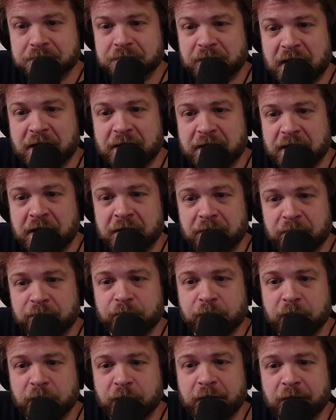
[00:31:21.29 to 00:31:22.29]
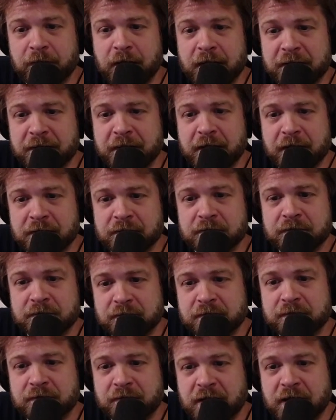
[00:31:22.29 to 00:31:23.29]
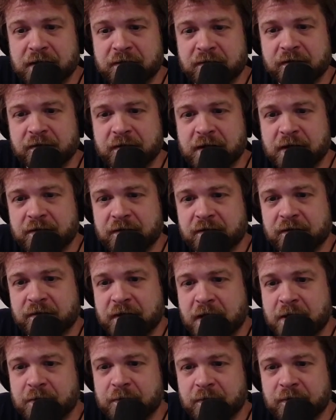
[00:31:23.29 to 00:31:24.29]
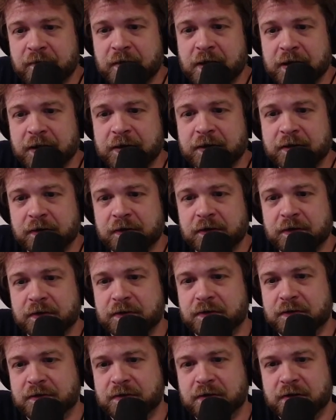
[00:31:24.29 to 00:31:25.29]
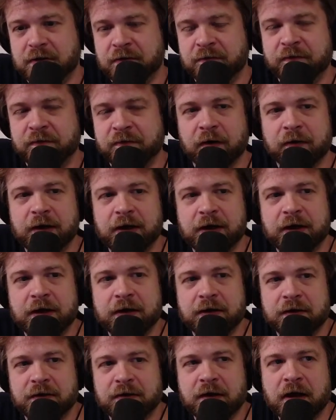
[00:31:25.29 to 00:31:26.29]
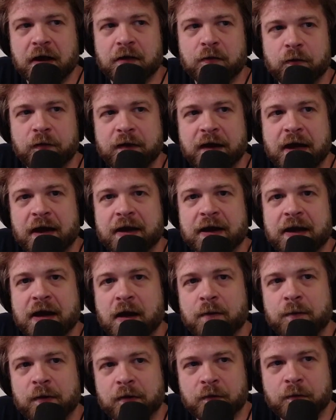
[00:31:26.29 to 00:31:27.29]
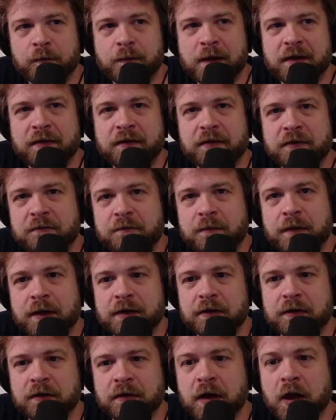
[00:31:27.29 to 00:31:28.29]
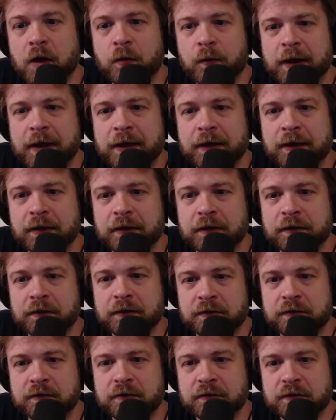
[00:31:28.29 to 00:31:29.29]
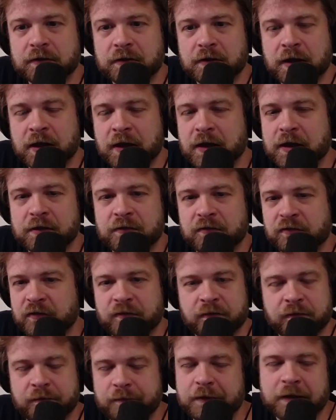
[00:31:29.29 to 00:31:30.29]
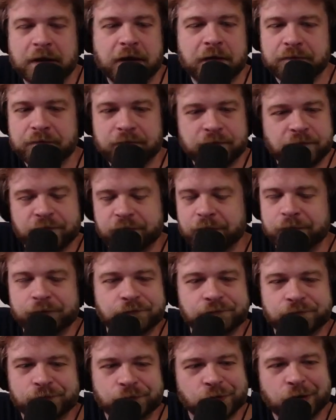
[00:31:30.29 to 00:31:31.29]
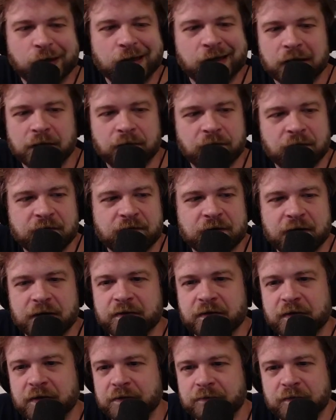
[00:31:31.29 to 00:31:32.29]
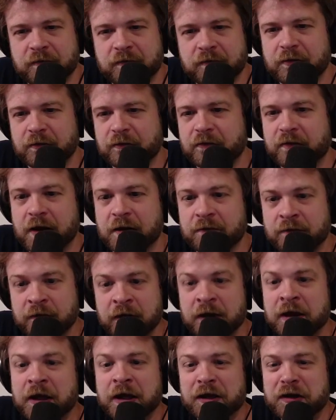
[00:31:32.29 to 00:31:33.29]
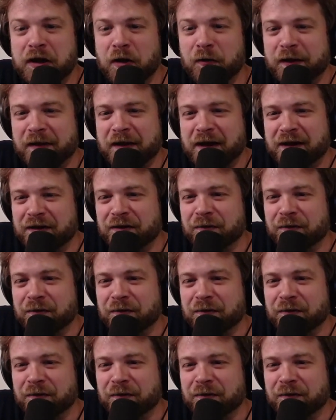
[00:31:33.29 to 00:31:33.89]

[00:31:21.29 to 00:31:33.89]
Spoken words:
That I really like that. That sounds like a very not only economical method, but knowing, just from reading and listening to your stuff, knowing that you're